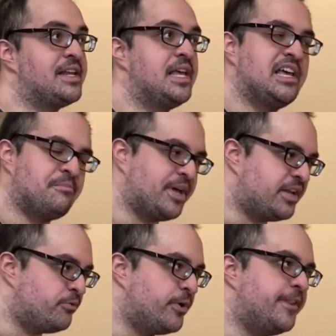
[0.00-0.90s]
but
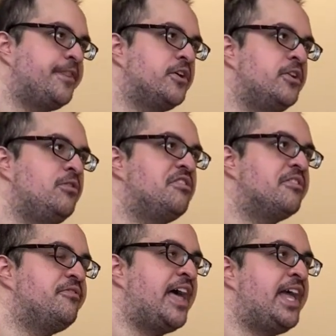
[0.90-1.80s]
with good use of
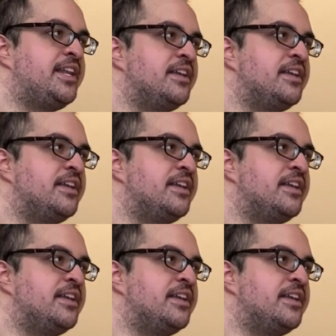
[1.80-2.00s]
fanning,